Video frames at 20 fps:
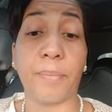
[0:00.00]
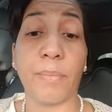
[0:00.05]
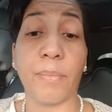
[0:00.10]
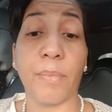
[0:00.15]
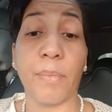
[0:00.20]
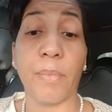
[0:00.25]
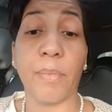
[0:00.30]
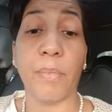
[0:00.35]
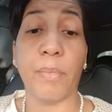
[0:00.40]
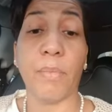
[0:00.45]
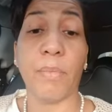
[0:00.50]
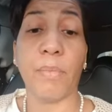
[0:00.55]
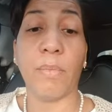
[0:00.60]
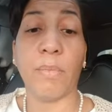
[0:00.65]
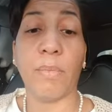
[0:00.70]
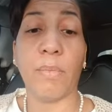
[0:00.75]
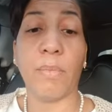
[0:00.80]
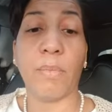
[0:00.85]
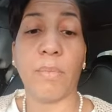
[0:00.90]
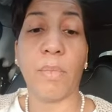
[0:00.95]

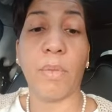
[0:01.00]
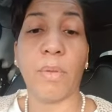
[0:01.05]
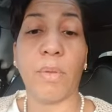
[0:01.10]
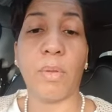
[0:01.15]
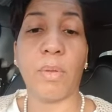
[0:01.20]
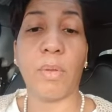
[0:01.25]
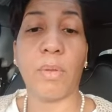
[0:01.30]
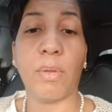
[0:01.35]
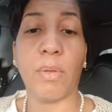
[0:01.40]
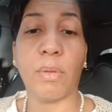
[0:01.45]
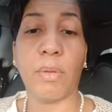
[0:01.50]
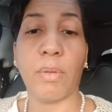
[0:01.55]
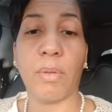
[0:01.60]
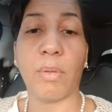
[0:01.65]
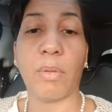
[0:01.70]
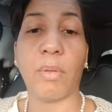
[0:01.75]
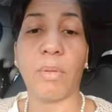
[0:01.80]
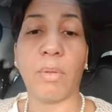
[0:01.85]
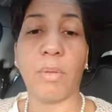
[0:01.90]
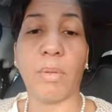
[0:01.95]

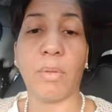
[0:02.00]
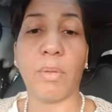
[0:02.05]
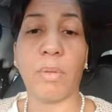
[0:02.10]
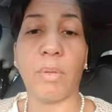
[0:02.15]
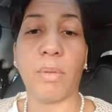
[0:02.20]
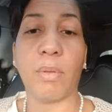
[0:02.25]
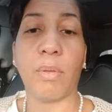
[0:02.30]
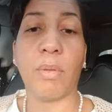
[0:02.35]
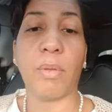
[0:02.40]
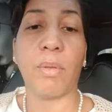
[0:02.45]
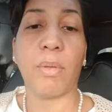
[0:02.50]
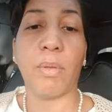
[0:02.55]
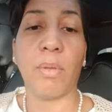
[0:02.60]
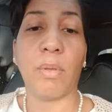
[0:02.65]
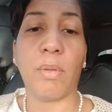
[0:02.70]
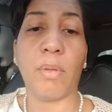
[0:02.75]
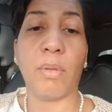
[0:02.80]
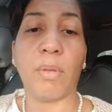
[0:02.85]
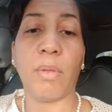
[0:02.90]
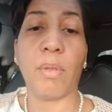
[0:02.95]

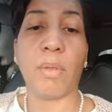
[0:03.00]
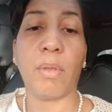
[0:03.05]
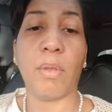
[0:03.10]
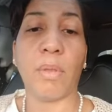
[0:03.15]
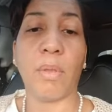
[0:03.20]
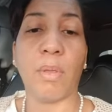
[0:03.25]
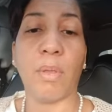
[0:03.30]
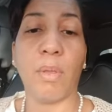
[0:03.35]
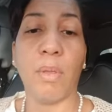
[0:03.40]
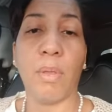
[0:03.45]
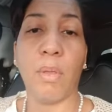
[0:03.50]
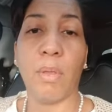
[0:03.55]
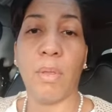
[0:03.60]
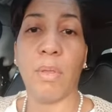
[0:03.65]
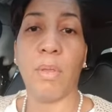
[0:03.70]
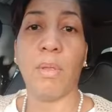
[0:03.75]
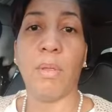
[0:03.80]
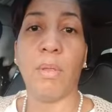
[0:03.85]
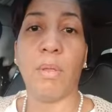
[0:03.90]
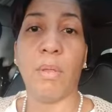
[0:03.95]

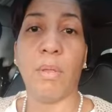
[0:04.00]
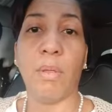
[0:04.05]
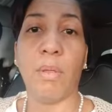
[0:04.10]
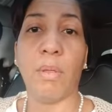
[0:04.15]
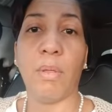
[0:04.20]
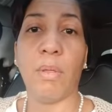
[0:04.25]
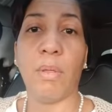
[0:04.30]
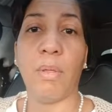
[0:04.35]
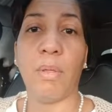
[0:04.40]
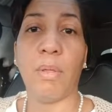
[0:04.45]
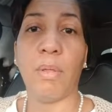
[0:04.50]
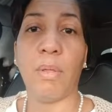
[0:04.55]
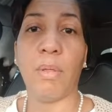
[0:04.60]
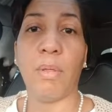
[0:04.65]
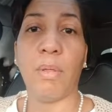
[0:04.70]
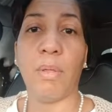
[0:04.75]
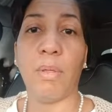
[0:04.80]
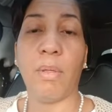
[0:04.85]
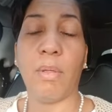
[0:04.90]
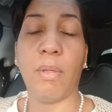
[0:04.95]

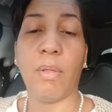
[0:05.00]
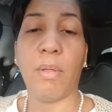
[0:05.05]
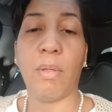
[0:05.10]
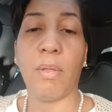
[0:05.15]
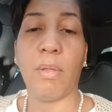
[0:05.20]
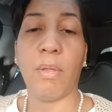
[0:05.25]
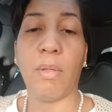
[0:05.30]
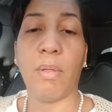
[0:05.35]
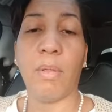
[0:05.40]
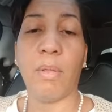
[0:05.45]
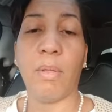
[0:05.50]
No one is speaking in this clip.